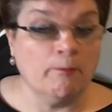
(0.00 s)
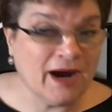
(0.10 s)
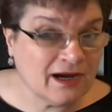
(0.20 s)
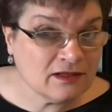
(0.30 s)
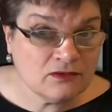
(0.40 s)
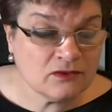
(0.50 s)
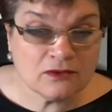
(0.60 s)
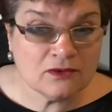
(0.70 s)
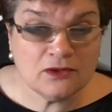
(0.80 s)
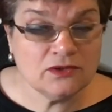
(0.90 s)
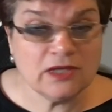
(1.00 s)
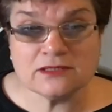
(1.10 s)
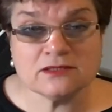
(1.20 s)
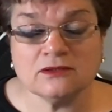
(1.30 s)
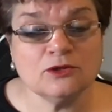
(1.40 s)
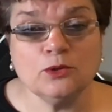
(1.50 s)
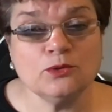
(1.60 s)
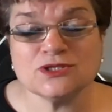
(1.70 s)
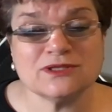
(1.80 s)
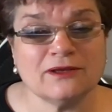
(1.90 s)
but it doesn't
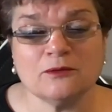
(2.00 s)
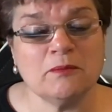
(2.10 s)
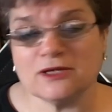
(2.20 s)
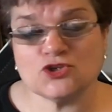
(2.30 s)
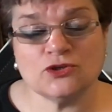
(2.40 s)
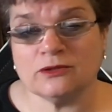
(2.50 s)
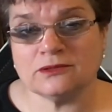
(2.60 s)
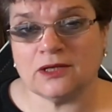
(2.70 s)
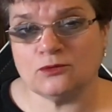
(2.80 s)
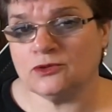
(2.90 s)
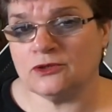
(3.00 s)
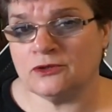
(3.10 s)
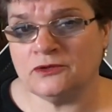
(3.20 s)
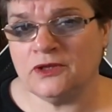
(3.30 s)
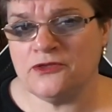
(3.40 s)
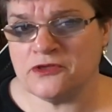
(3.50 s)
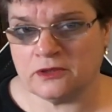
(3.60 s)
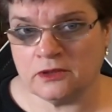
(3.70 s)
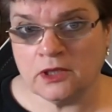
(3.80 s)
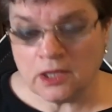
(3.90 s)
lose that much in a downturn
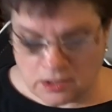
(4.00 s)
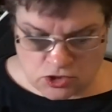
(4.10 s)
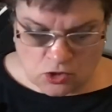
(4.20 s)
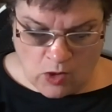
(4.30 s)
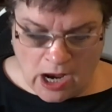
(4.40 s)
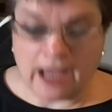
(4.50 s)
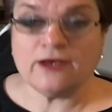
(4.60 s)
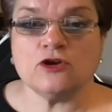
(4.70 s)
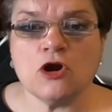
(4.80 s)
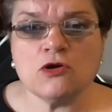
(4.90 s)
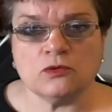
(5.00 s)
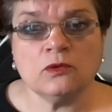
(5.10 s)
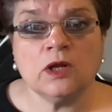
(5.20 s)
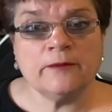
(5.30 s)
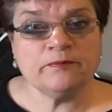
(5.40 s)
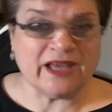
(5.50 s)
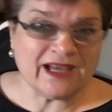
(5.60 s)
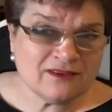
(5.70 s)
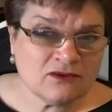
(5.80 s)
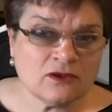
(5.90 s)
either. So I know
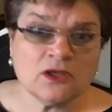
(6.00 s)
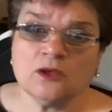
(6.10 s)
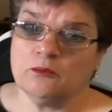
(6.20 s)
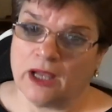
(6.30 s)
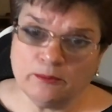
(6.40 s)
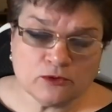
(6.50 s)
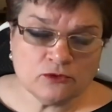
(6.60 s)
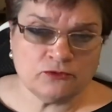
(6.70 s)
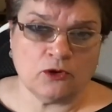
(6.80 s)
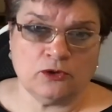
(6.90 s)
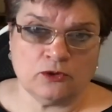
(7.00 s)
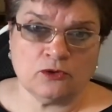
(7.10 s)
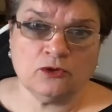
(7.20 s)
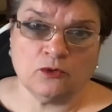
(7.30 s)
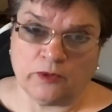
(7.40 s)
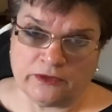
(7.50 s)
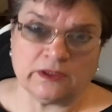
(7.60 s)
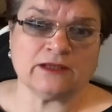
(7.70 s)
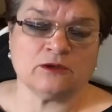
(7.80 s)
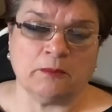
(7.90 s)
that my portfolio with
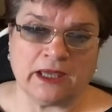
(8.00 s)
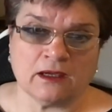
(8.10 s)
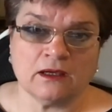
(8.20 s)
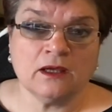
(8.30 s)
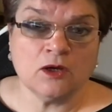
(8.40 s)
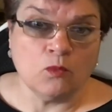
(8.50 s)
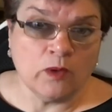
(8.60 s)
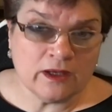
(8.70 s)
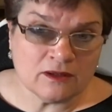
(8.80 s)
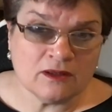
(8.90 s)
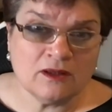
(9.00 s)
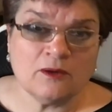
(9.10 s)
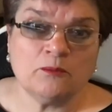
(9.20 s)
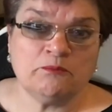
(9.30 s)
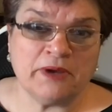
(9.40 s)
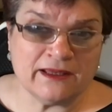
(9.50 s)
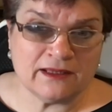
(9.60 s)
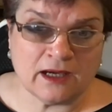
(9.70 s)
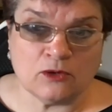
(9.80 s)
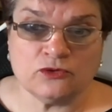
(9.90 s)
Nutmeg will pan
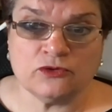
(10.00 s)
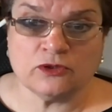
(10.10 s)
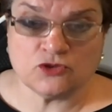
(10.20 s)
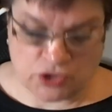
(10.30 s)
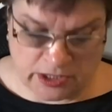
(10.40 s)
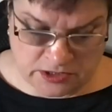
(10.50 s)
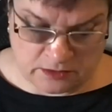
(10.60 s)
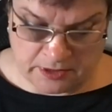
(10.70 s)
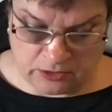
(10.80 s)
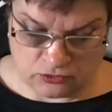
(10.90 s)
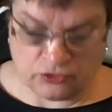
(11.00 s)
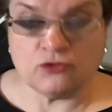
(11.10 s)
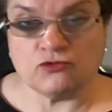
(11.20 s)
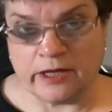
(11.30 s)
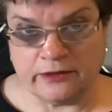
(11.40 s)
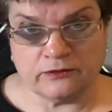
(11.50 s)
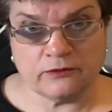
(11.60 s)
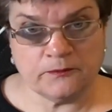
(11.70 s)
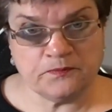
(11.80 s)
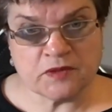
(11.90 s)
out just about
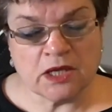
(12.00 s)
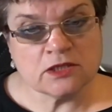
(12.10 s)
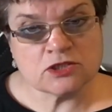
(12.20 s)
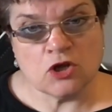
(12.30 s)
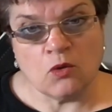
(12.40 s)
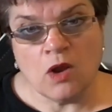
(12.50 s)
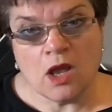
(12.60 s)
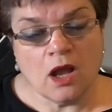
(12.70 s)
right. So,